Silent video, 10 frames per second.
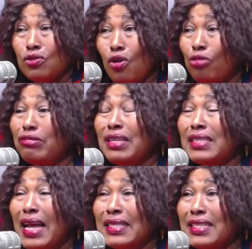All these
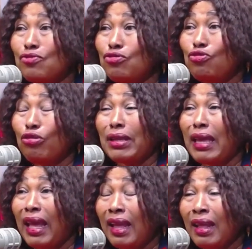antics we don't
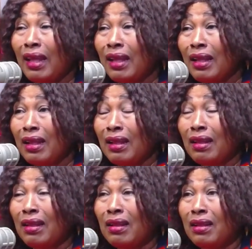care.
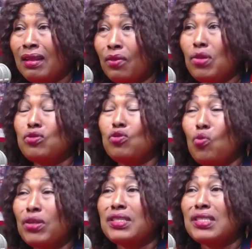What we
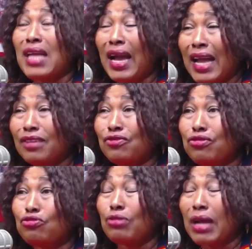want is our country
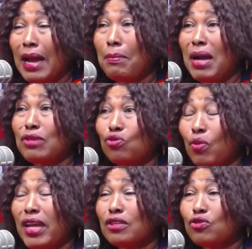to come back to where
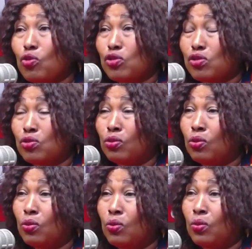it was.
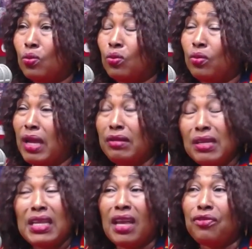And then the
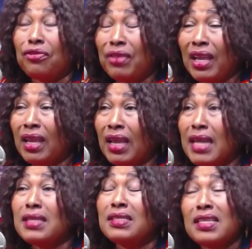year and
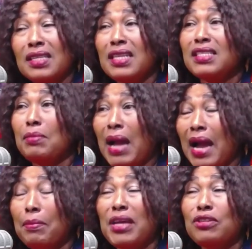His Excellency
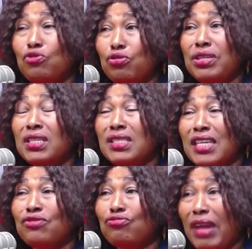Mahama is doing it
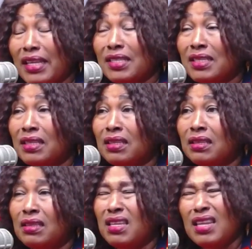just right.
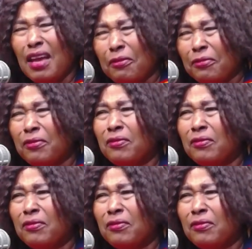Enough.